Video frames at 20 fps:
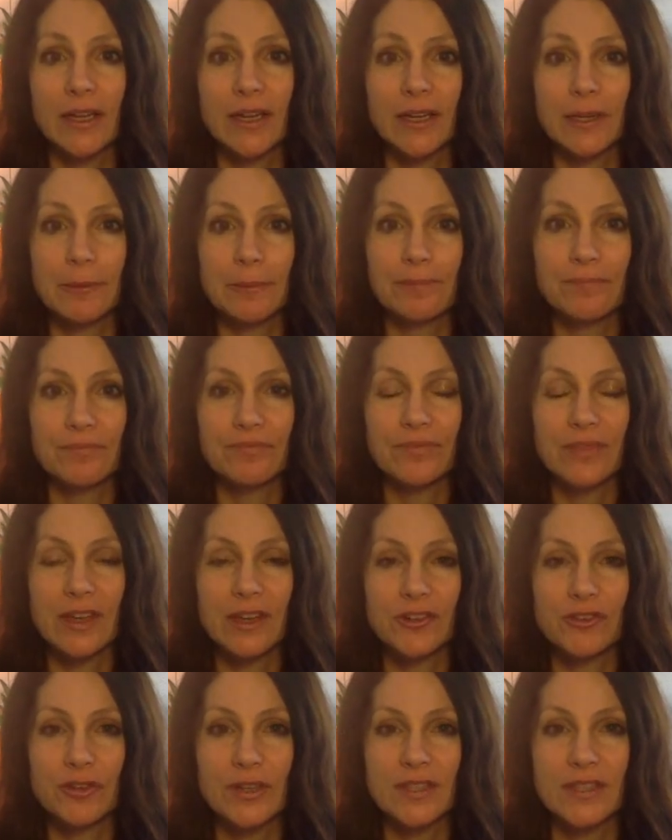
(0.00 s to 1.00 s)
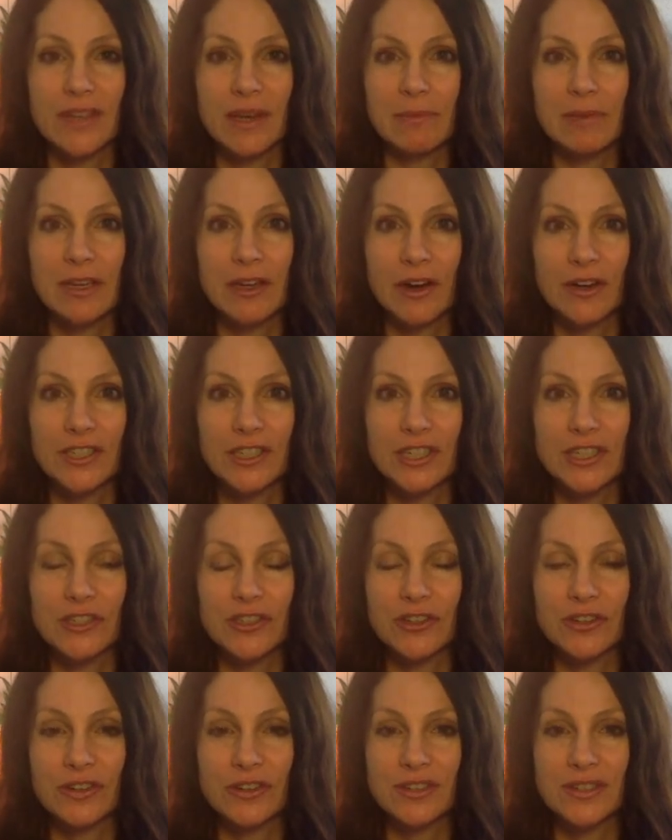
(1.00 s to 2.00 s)
And trees can be our
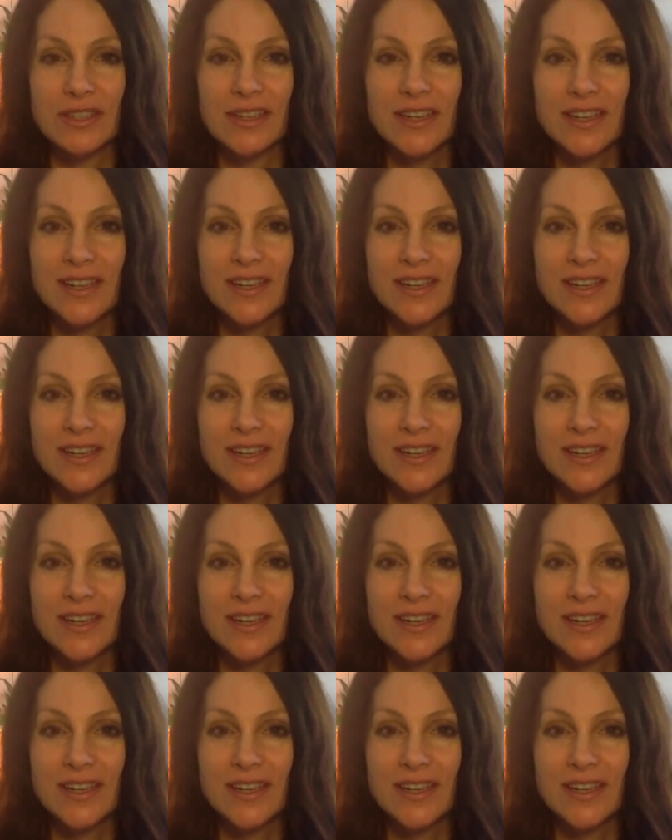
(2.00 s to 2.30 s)
teachers.